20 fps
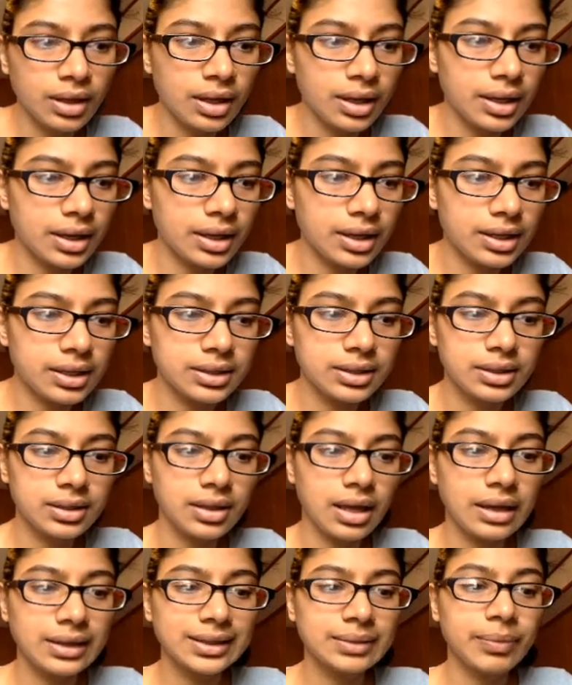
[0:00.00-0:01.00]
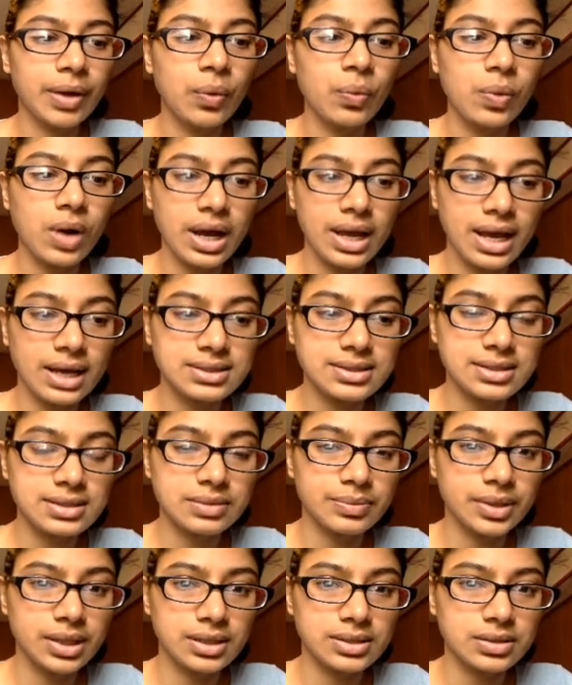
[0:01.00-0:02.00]
and I need my y-axis to be
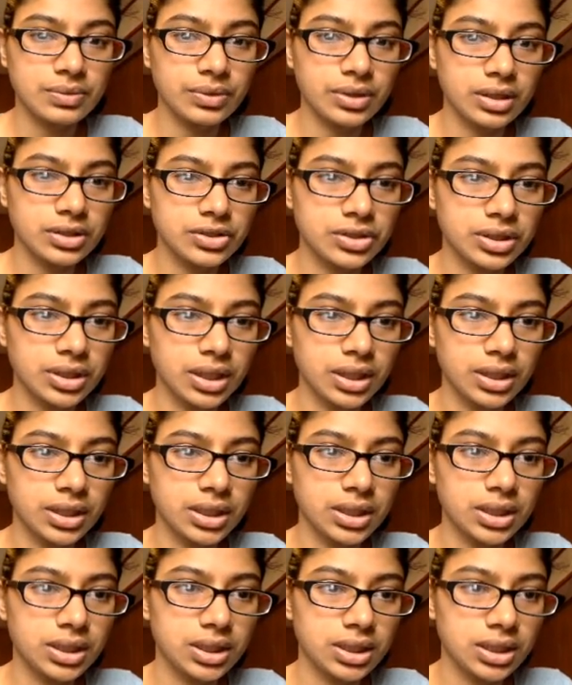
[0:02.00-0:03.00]
less than 180,